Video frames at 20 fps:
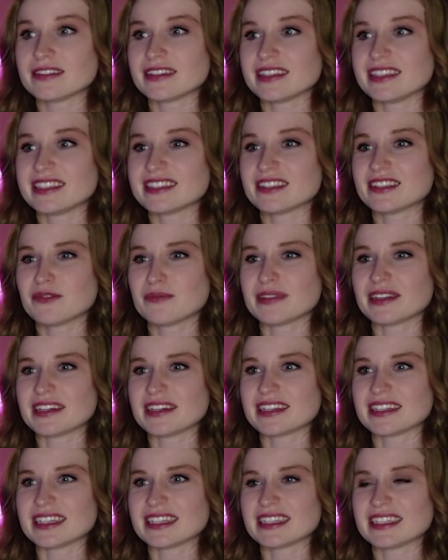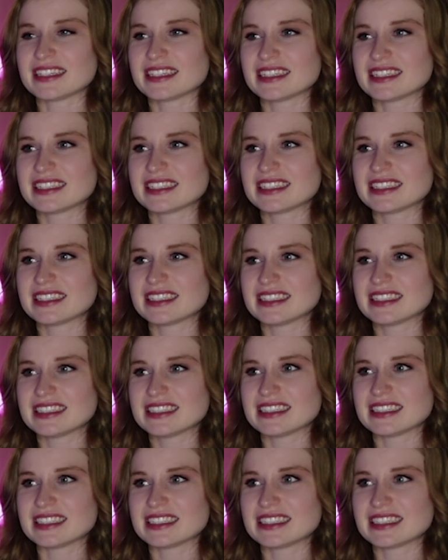Oh, he's so bloody.
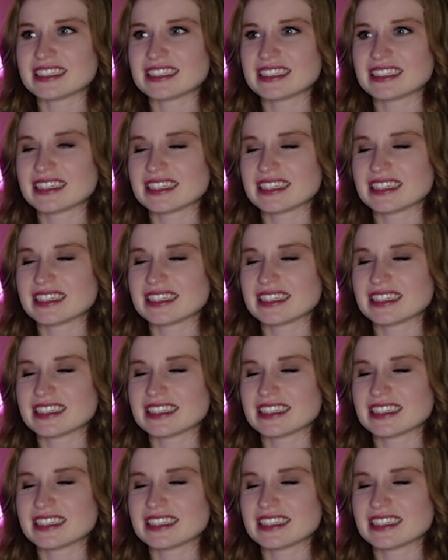Ugh.